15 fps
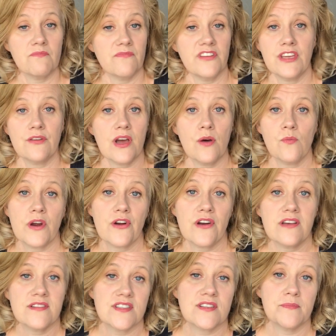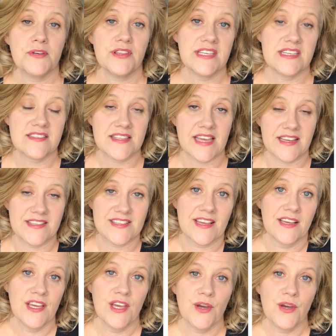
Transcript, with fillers: figure out where else to put these things.